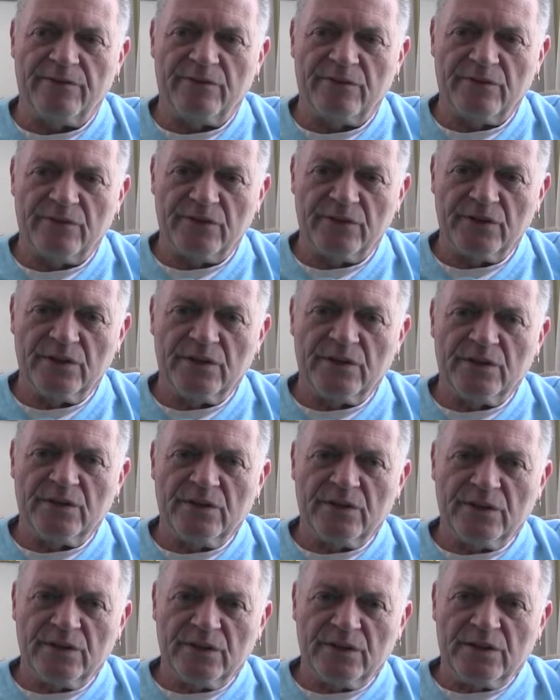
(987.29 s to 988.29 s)
Mm -hmm.
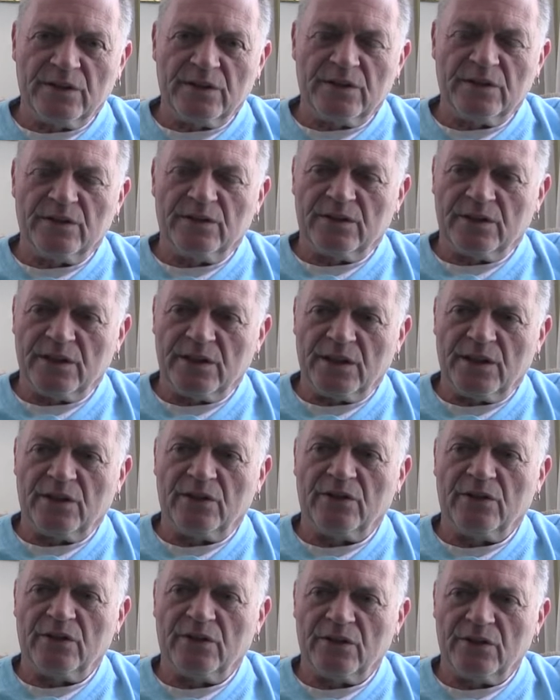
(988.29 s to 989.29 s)

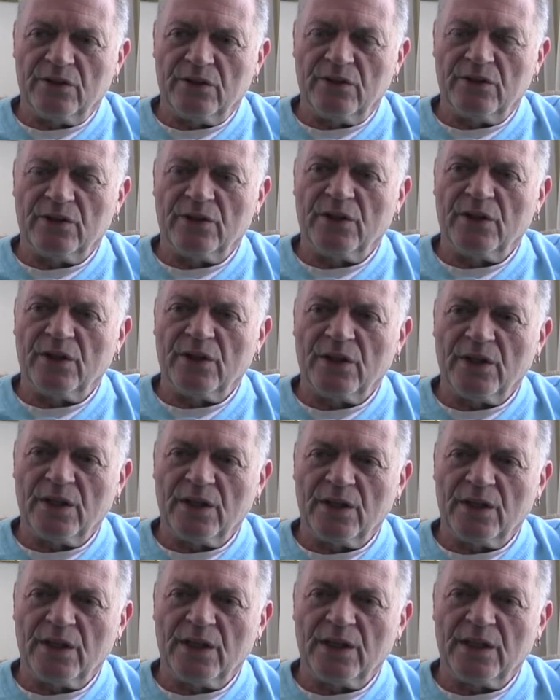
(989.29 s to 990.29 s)
yeah. And no
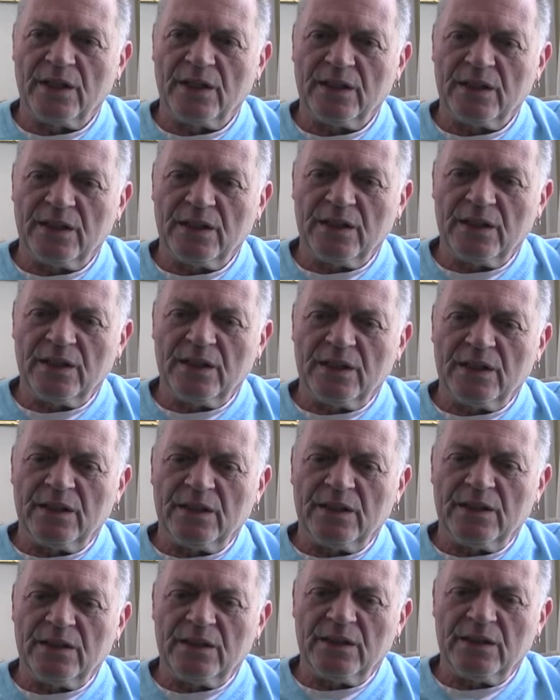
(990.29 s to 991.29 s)
teachers or anything that
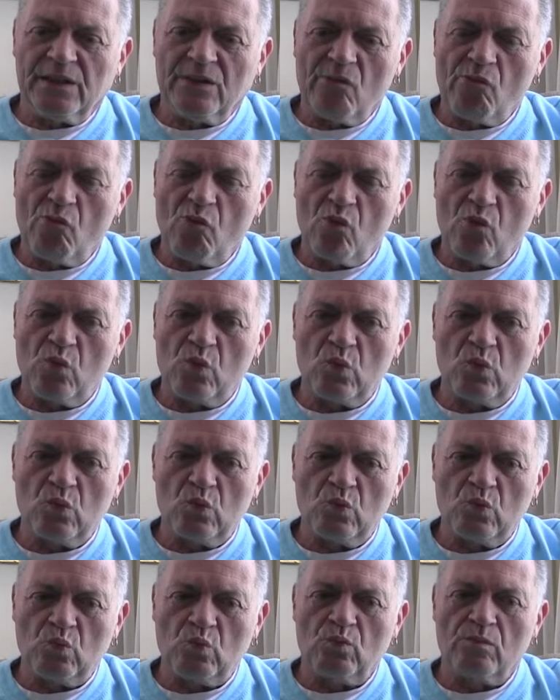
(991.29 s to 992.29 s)
you feel like
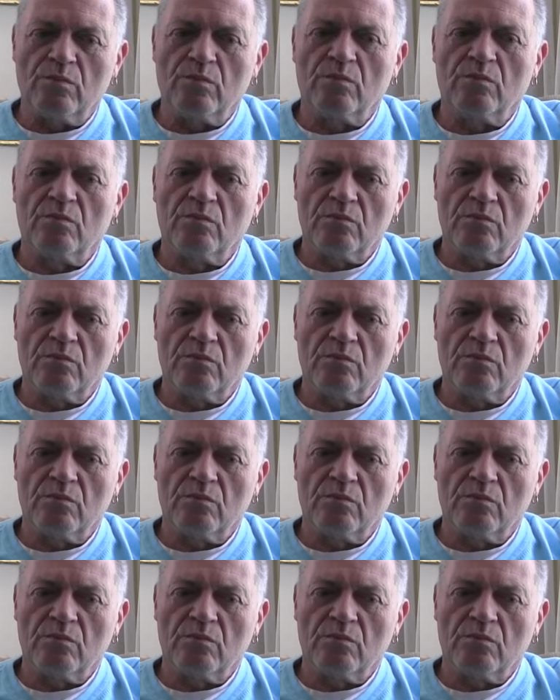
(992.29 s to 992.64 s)
were kind of